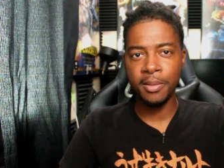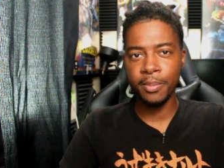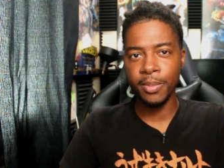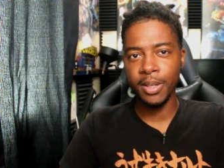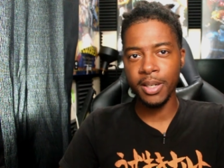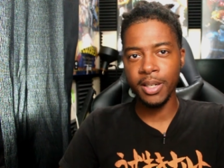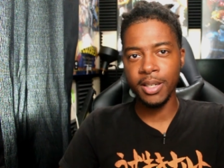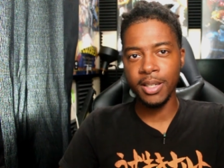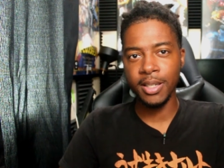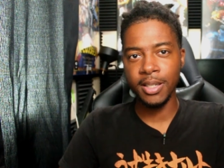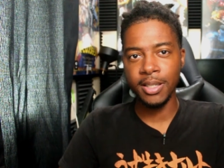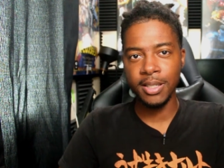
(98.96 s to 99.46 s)
it,
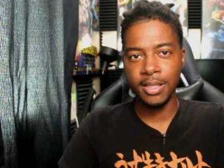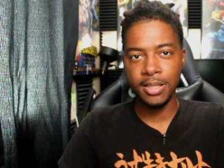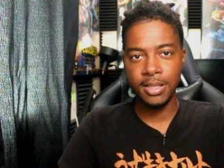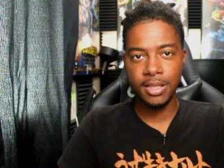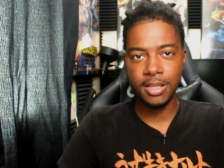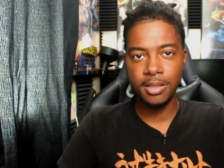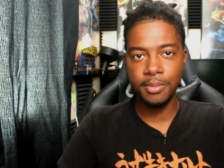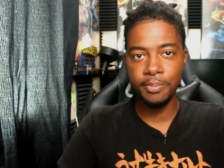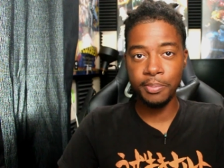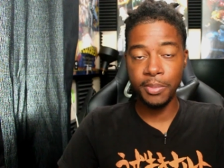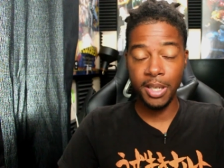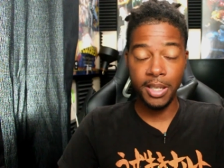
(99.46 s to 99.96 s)

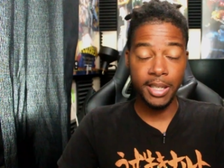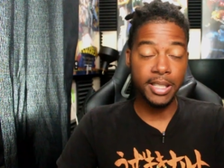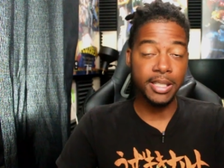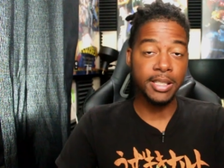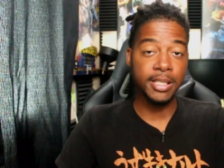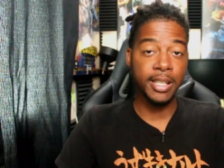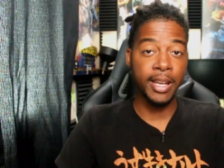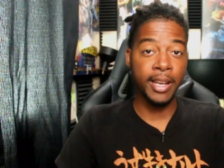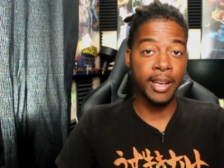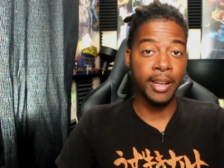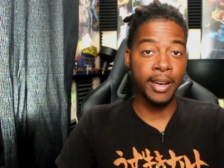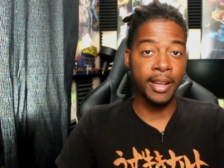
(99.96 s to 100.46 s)
because in this
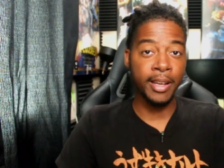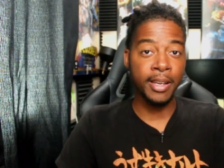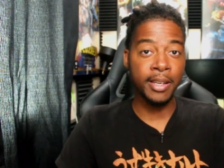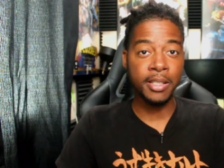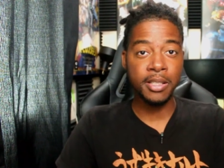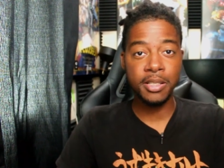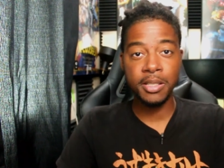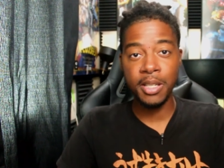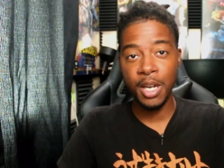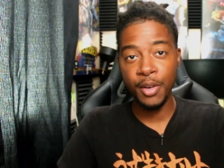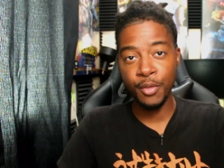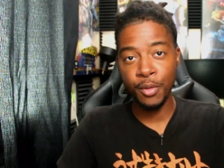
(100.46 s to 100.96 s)
day and
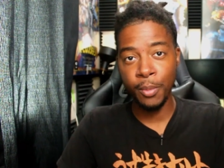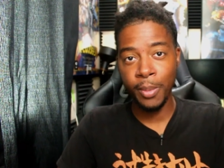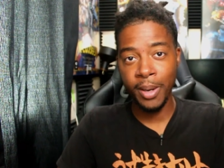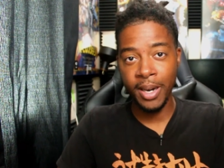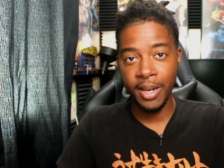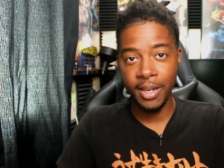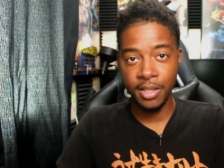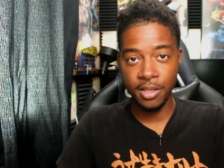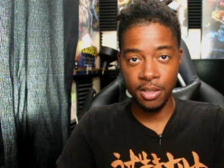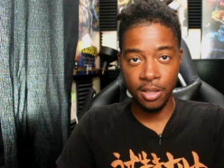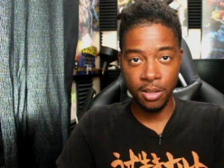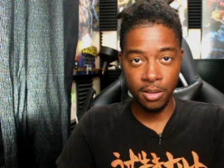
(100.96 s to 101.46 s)
age,
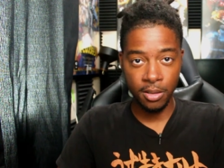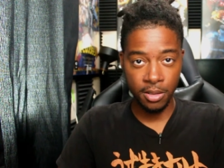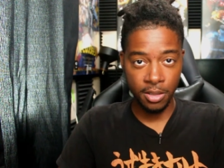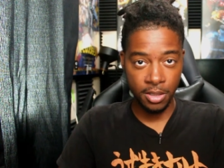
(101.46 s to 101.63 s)
everybody's on